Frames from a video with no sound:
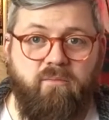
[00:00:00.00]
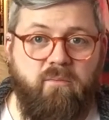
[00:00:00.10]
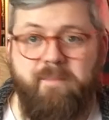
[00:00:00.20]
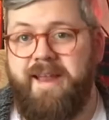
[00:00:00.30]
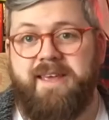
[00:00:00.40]

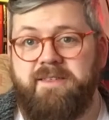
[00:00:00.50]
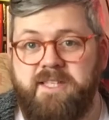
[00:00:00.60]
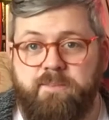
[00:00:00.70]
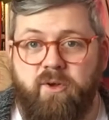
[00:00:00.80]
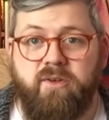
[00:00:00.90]
many of
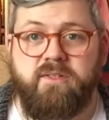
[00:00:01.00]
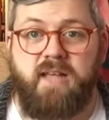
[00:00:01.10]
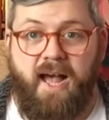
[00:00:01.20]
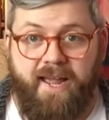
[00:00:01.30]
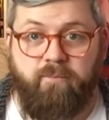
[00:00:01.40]
these books.
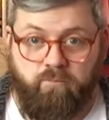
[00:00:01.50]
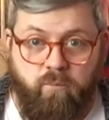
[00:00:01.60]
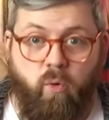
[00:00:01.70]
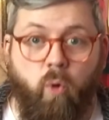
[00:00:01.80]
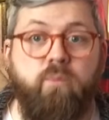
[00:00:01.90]
I
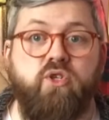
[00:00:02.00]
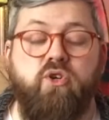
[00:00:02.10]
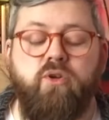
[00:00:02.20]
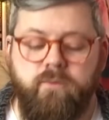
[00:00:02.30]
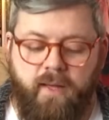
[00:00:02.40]
hope
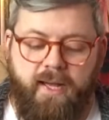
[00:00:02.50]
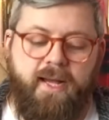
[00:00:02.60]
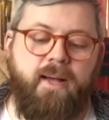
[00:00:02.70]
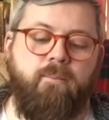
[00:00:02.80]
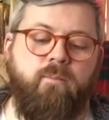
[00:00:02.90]
to.
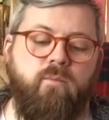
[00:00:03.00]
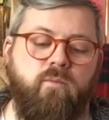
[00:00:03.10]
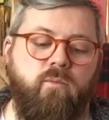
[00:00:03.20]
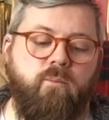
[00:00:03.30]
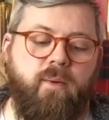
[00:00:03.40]
Um,
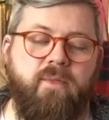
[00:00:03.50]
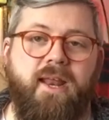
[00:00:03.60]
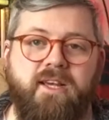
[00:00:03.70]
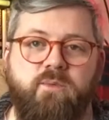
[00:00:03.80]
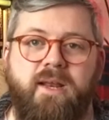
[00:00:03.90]
but the
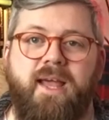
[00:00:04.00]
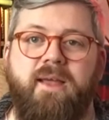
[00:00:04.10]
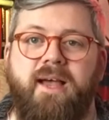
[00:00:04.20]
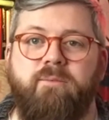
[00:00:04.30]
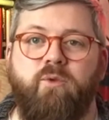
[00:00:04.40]
next one I,
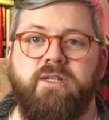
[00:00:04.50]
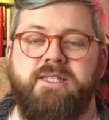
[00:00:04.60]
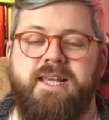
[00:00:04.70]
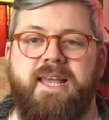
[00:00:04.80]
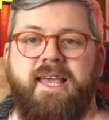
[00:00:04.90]
I want to
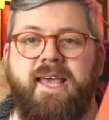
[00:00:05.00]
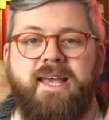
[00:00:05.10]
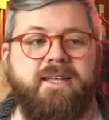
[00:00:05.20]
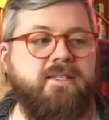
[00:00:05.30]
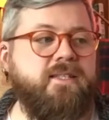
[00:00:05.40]
take
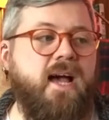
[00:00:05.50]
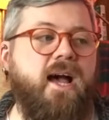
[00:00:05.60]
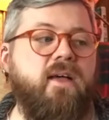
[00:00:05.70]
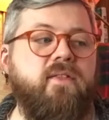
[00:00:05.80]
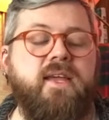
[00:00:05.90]
is
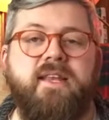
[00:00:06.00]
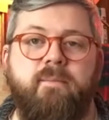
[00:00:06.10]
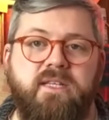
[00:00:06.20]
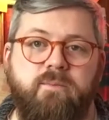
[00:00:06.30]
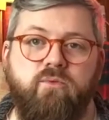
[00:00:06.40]
uh, The
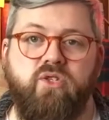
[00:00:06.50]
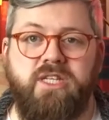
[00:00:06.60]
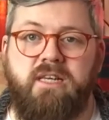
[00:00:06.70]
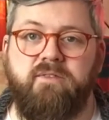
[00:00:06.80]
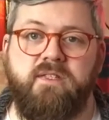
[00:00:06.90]
Inimitable
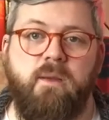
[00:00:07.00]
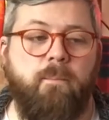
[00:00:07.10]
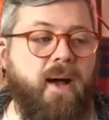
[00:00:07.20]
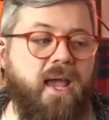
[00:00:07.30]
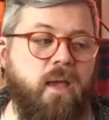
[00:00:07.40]
Jeeves
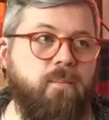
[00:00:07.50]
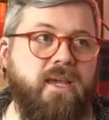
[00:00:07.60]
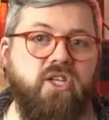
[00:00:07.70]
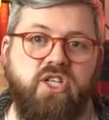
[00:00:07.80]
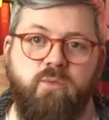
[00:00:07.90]
by
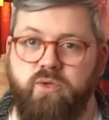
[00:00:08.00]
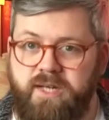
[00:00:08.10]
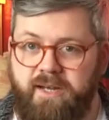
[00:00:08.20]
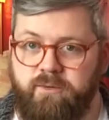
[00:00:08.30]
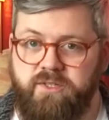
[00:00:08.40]
P.G.
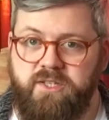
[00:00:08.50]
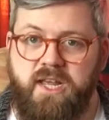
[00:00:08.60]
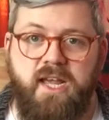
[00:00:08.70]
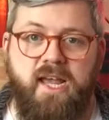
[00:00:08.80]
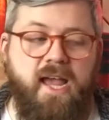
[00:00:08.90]
Wodehouse.
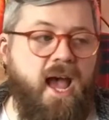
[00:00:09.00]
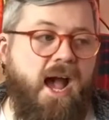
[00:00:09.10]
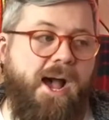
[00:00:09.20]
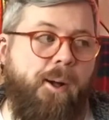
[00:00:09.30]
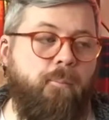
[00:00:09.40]

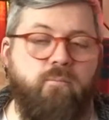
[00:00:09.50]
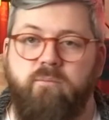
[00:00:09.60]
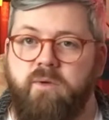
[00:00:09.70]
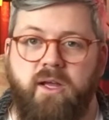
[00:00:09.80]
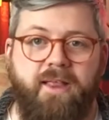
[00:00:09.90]
Um,
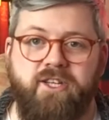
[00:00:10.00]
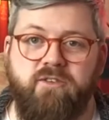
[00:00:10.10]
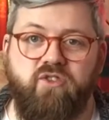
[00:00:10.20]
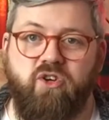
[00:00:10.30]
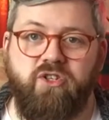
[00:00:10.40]
collection
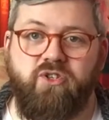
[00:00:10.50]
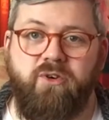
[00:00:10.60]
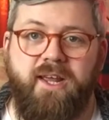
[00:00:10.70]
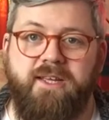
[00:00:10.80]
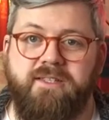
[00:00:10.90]
of short
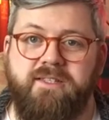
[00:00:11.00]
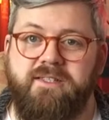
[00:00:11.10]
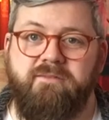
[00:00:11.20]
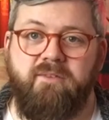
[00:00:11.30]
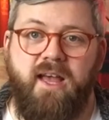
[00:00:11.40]

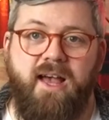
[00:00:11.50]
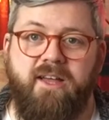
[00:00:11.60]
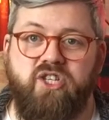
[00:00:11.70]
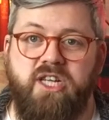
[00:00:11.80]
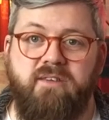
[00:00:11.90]
stories,
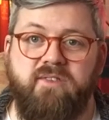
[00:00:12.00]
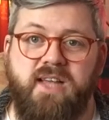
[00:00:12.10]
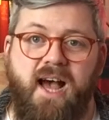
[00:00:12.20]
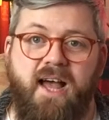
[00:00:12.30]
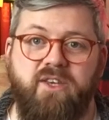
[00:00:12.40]
uh, Jeeves
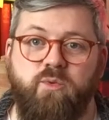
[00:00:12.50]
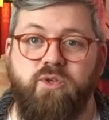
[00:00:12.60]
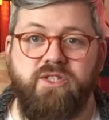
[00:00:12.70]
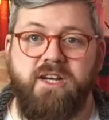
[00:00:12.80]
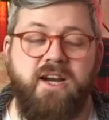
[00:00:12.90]
and
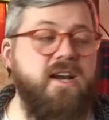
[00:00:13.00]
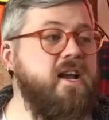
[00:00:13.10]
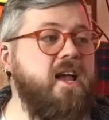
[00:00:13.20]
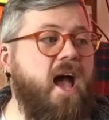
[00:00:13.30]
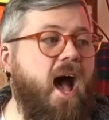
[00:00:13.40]
Wooster,
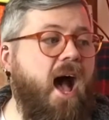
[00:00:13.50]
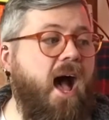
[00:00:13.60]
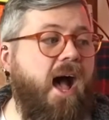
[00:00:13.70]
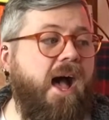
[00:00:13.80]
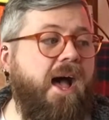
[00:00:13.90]

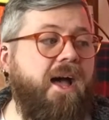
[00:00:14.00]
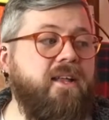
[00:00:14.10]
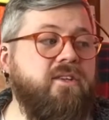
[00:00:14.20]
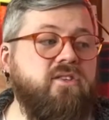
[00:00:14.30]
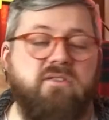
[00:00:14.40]

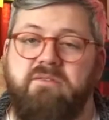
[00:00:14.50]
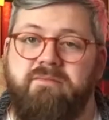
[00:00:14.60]
and